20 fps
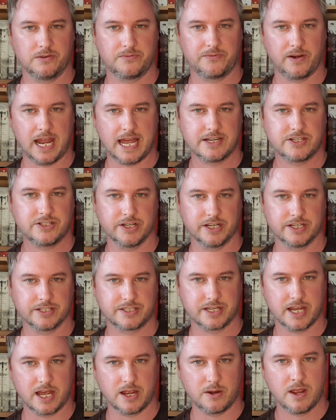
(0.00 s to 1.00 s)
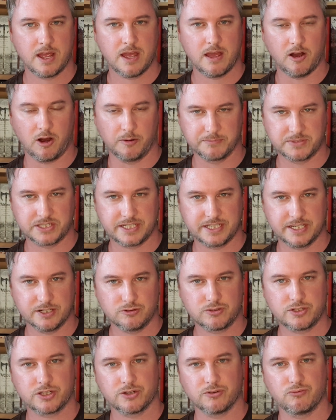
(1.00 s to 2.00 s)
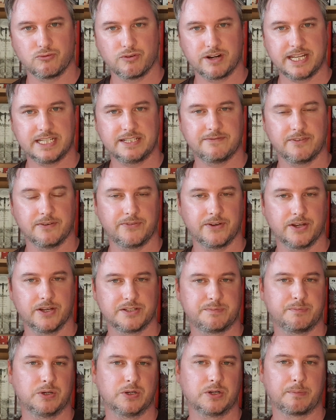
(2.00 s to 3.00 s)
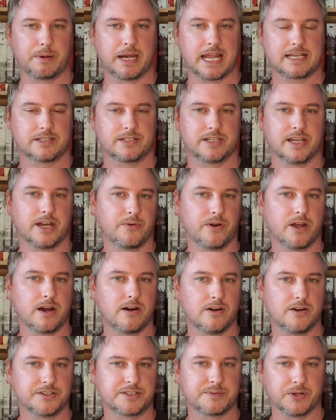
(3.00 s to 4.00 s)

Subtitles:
Fletcher. So I'm still to read the first book, Blackstone Heart,